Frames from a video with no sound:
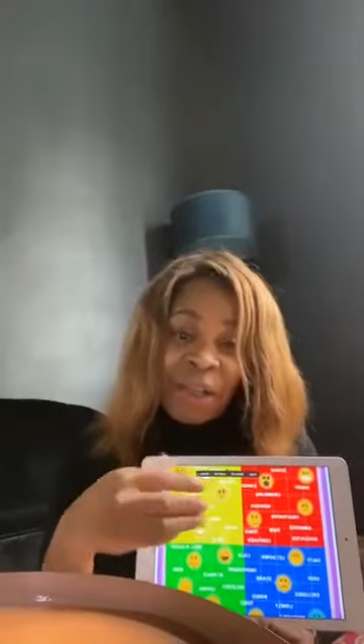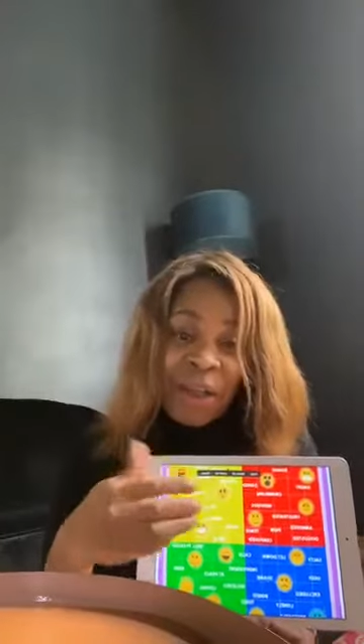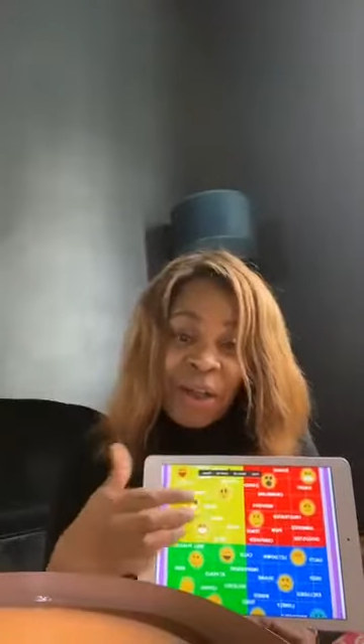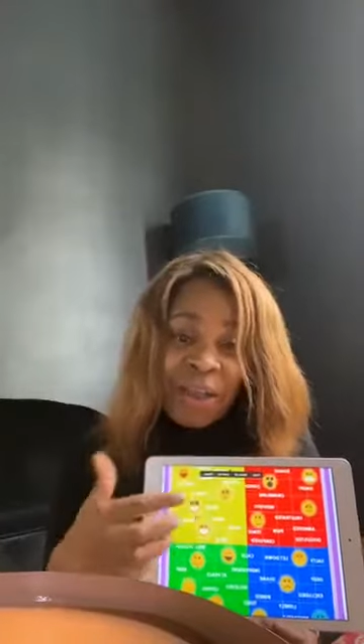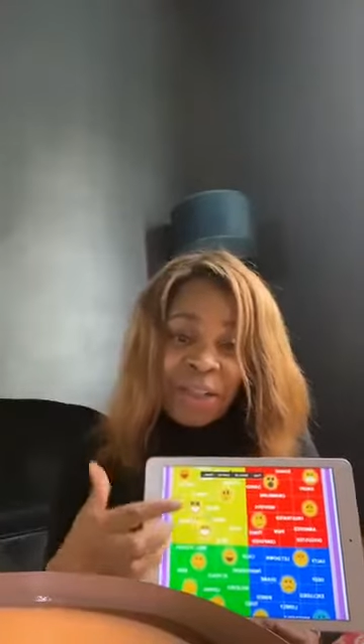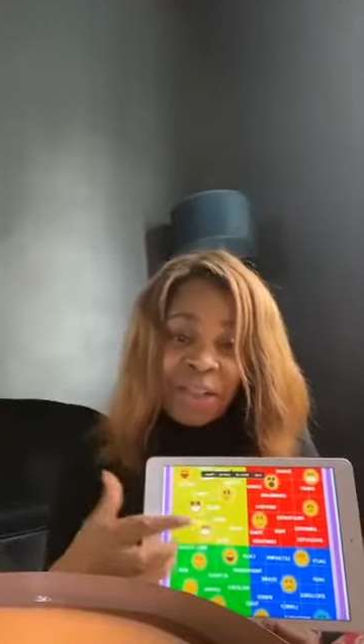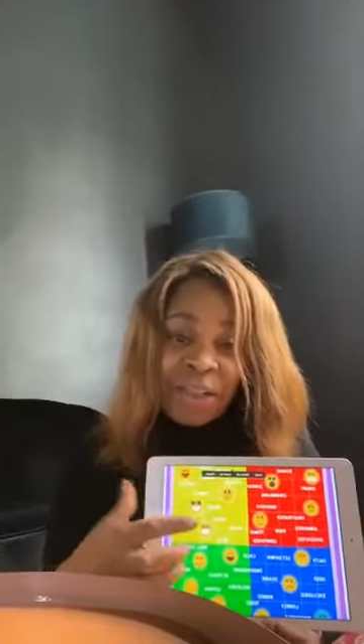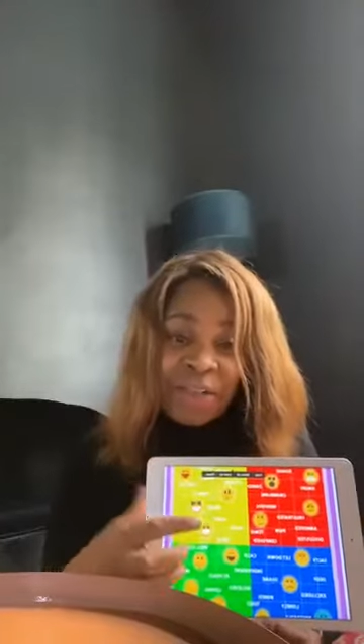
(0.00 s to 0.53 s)

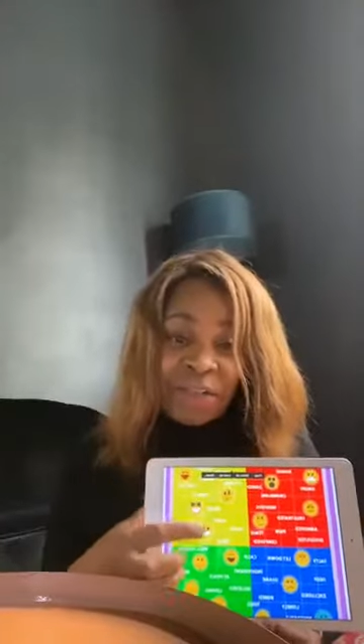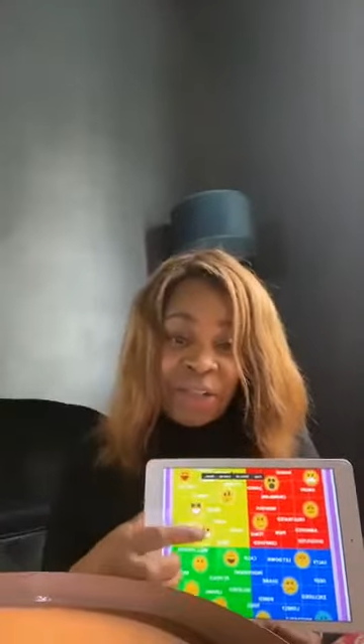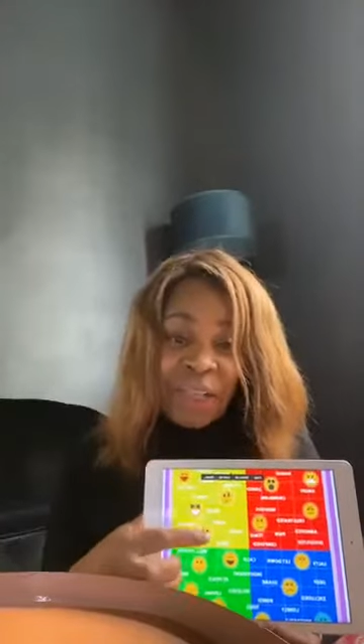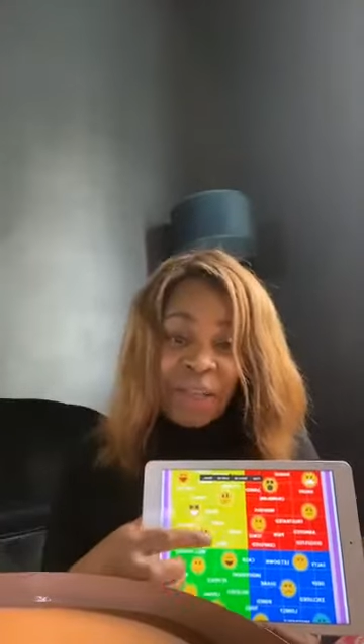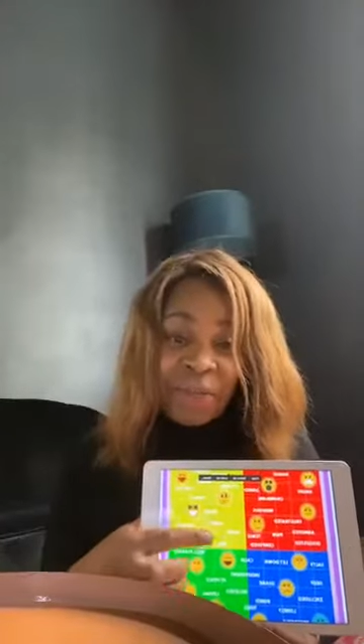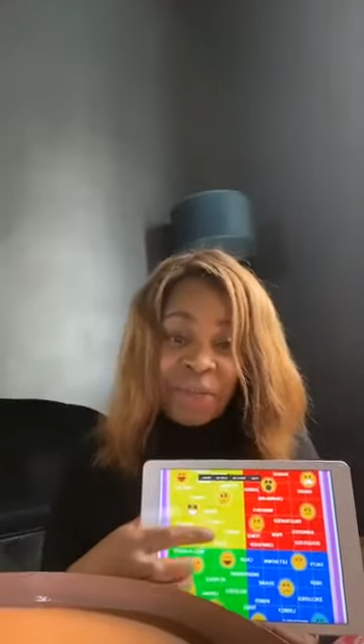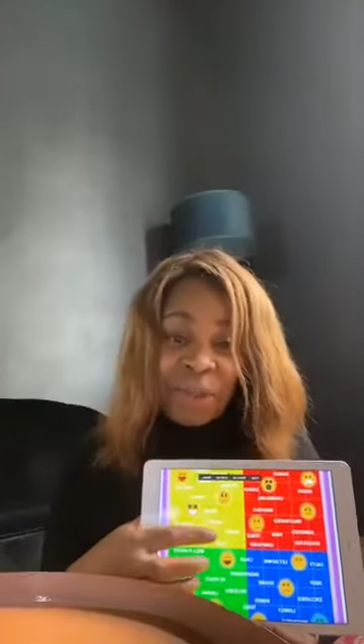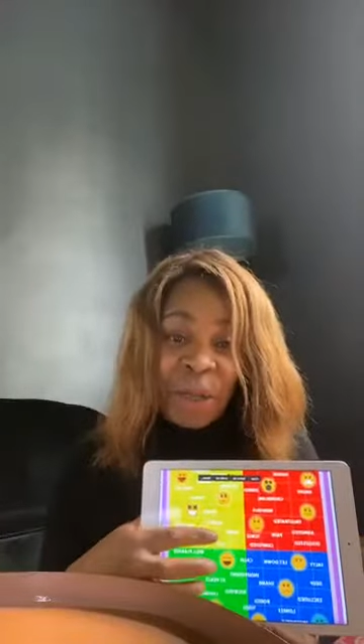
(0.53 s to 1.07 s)
high energy,
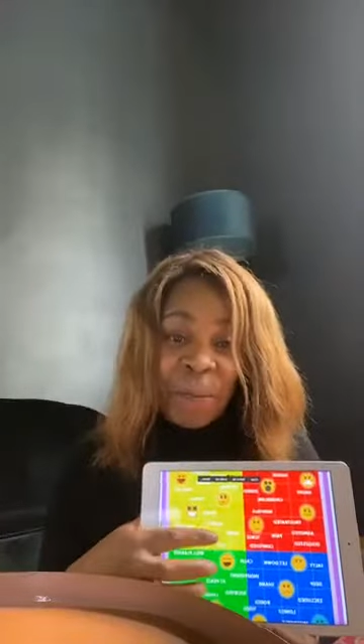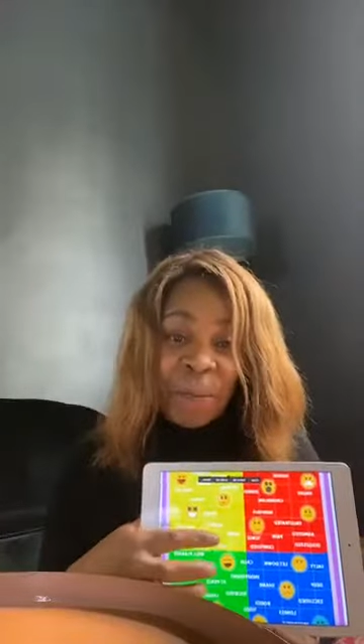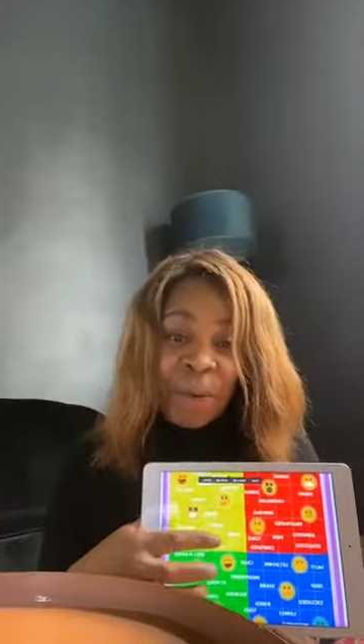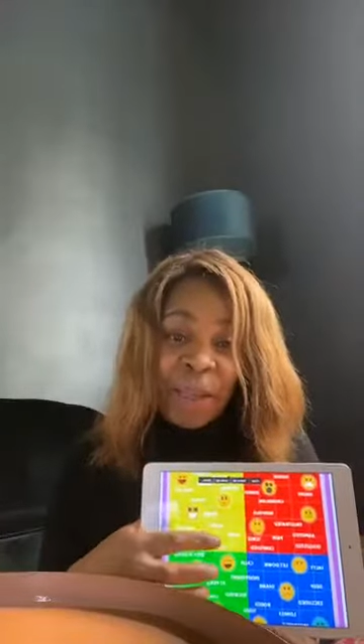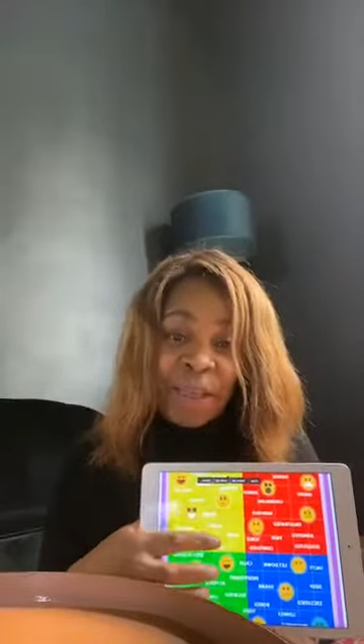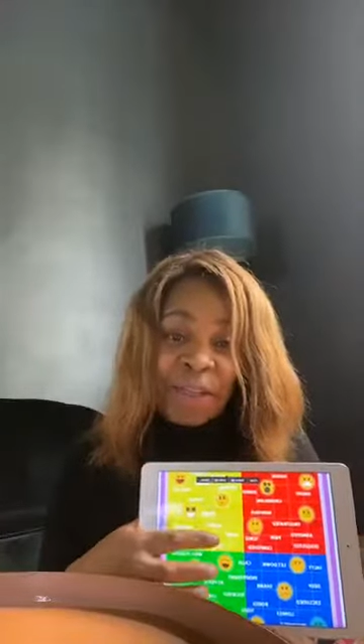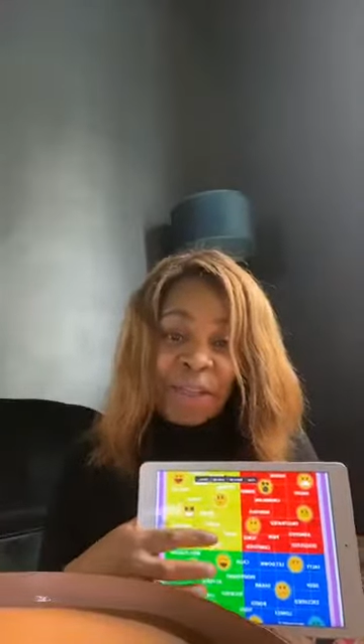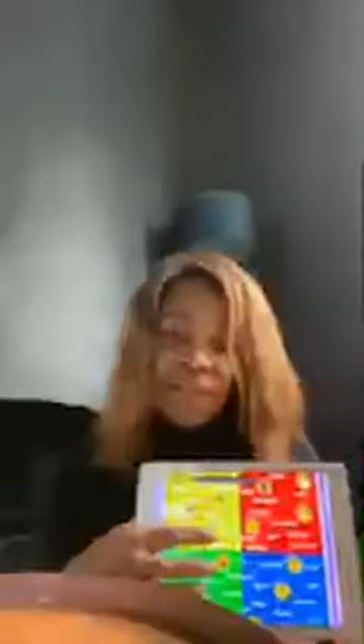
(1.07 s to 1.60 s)
even though
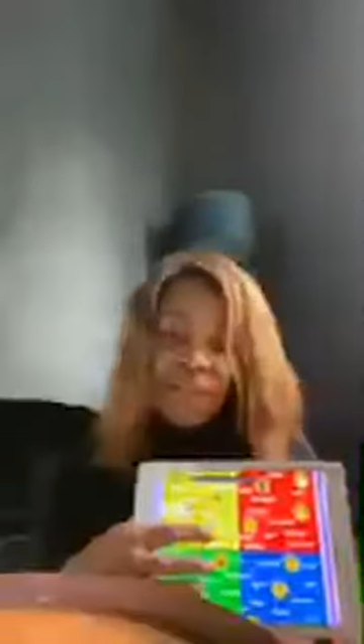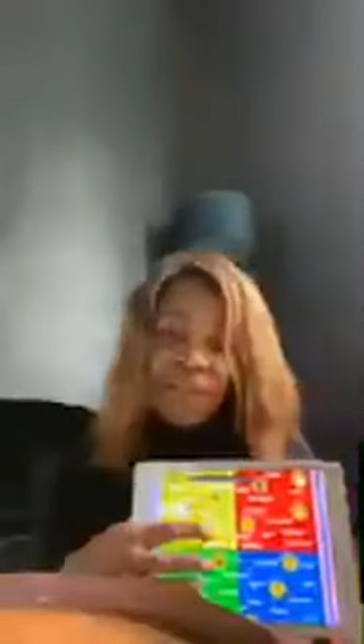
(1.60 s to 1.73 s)
my energy